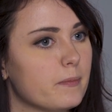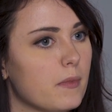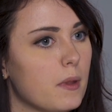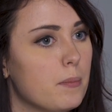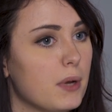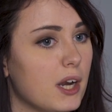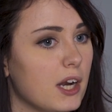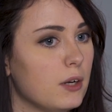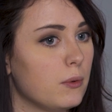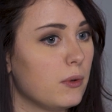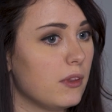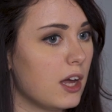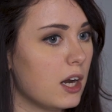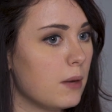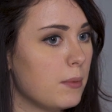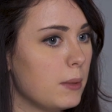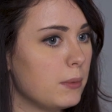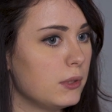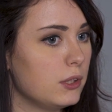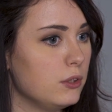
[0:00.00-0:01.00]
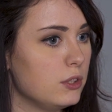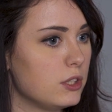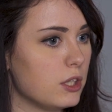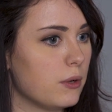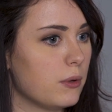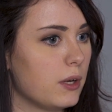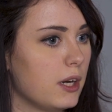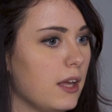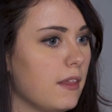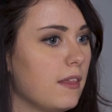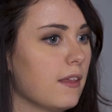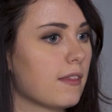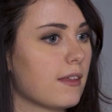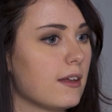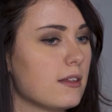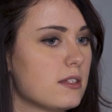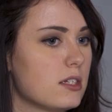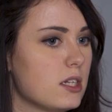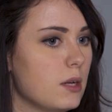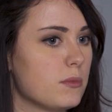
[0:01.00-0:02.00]
but I know a lot of people who don't, and I think
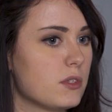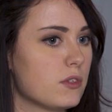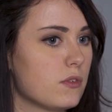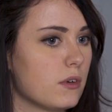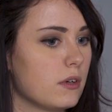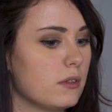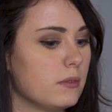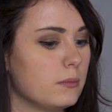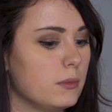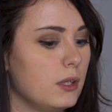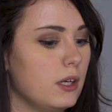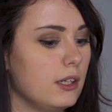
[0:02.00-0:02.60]
that stems from